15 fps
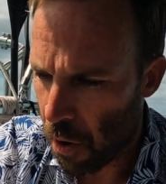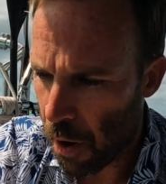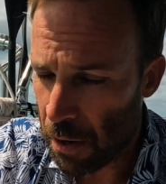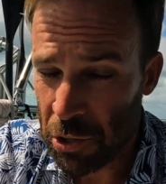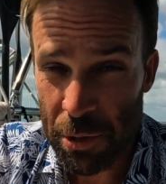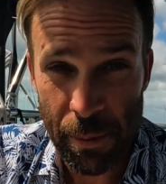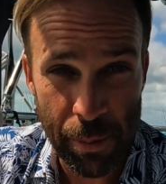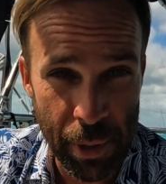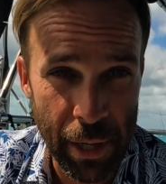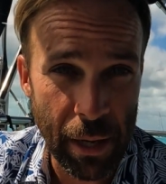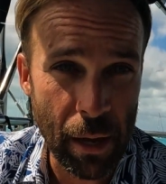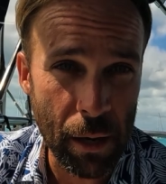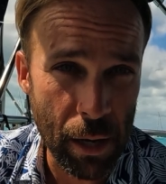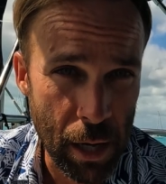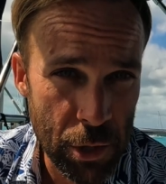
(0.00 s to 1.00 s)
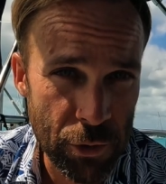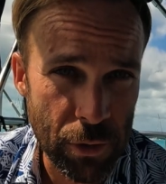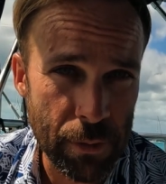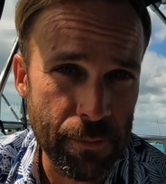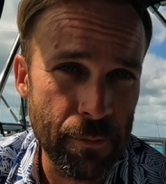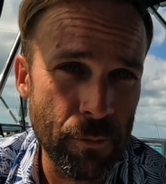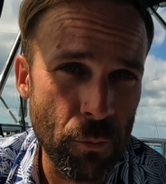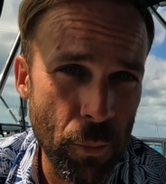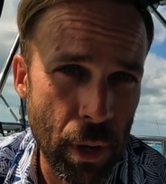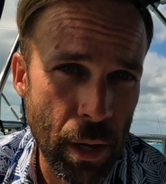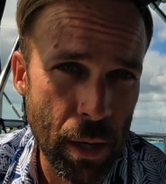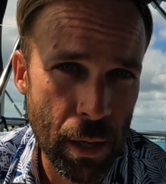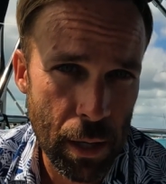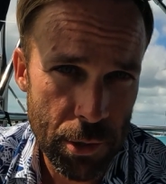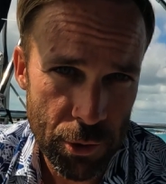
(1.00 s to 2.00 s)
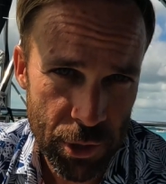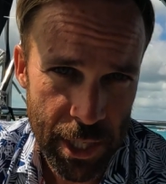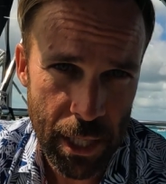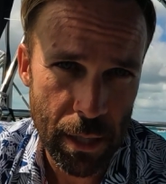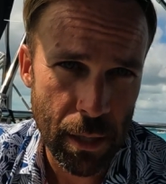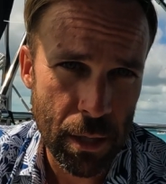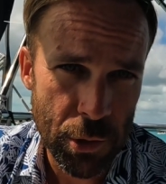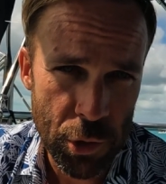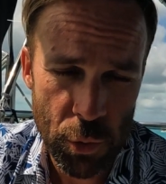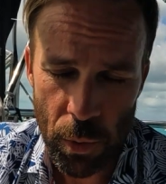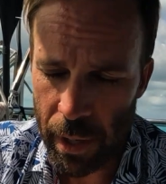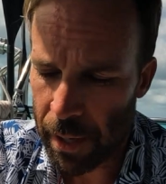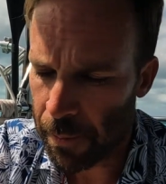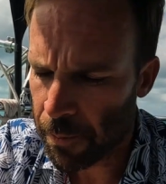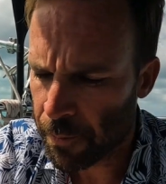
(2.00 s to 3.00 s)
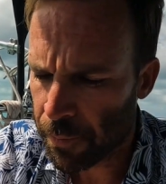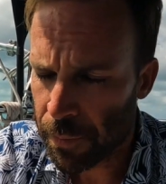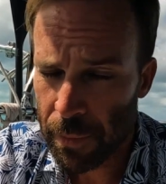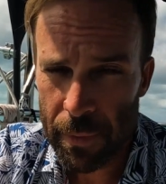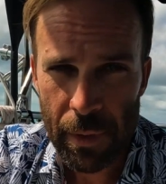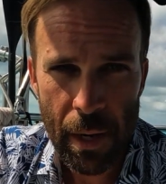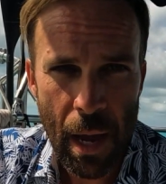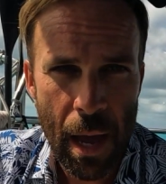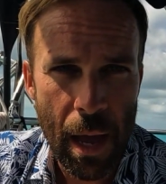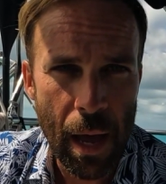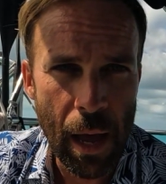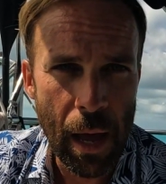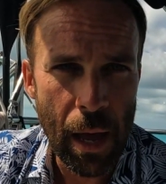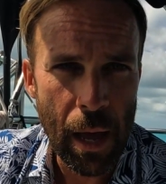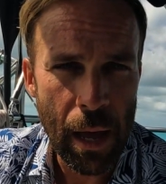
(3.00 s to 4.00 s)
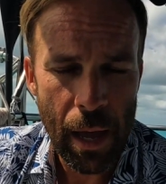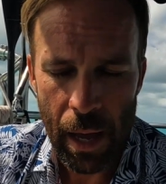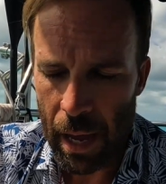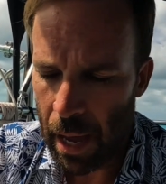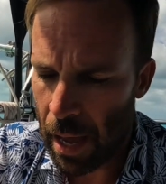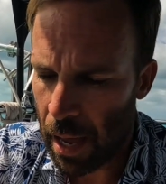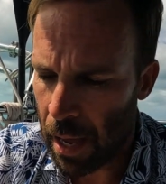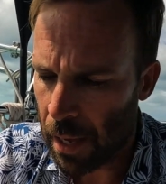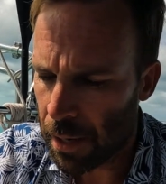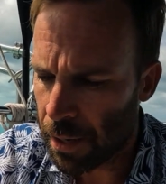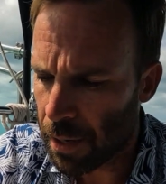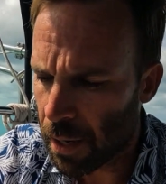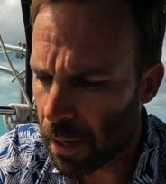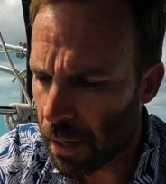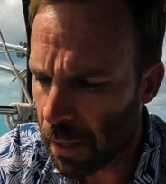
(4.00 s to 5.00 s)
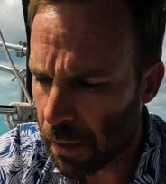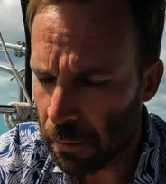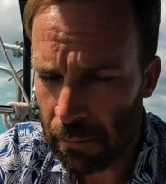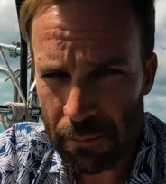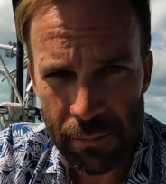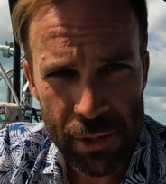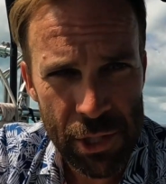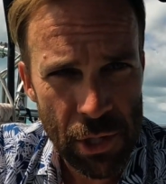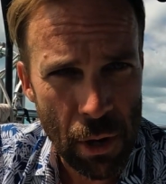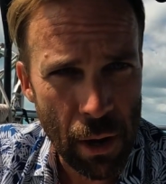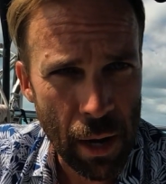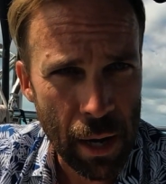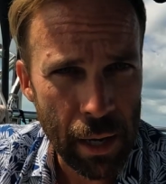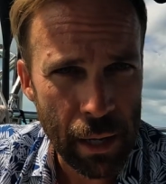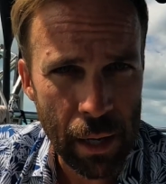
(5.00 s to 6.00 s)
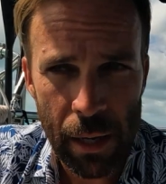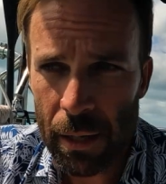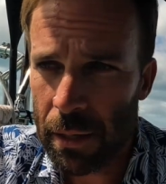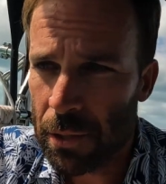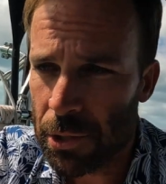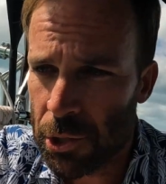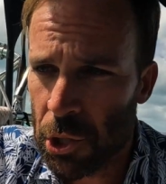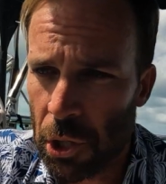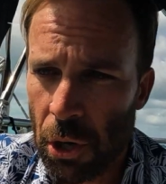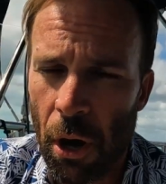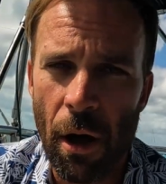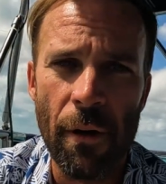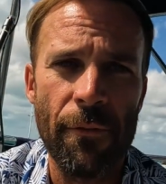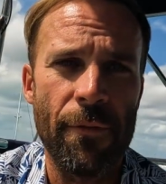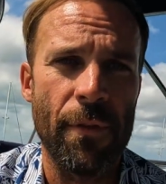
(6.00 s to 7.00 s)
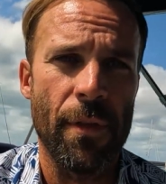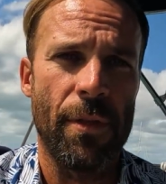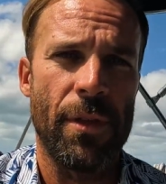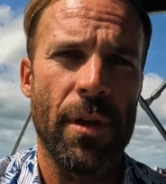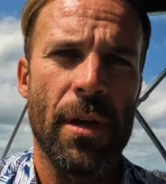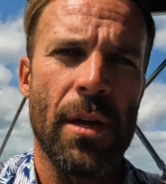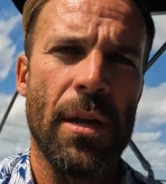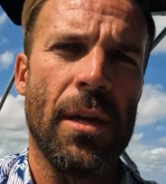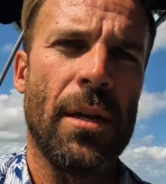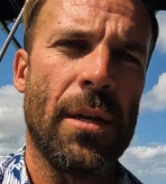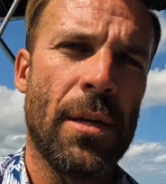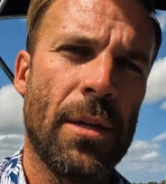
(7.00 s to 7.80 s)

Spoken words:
It should be putting out 100, 110, 120. And so I took off the